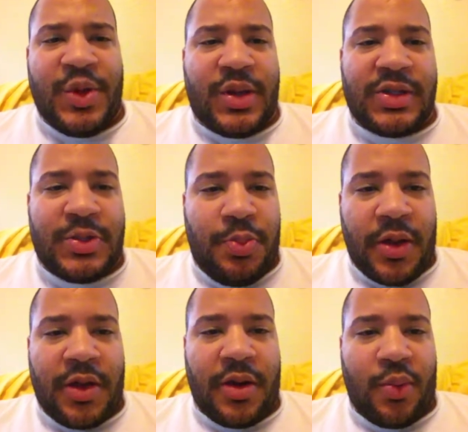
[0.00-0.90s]
can
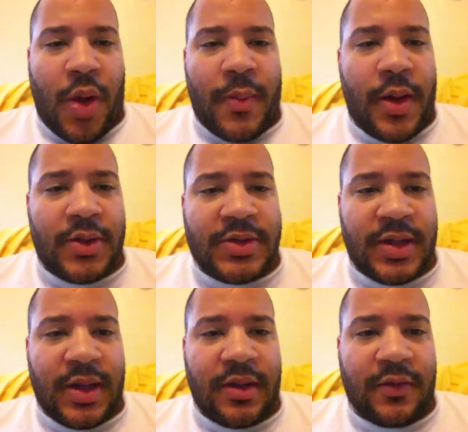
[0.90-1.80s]
split your web
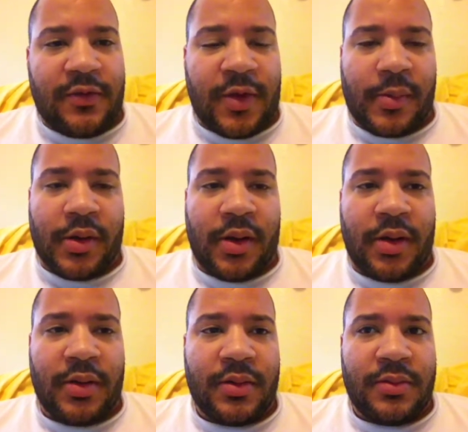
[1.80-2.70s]
hosting from
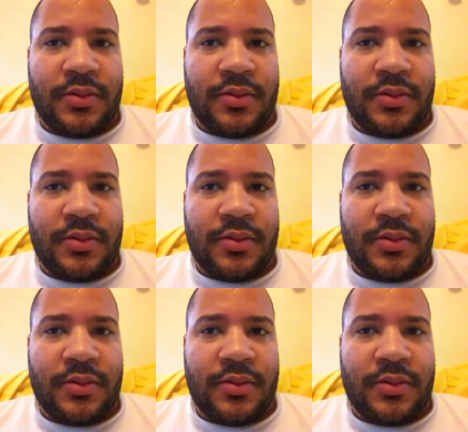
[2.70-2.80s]
your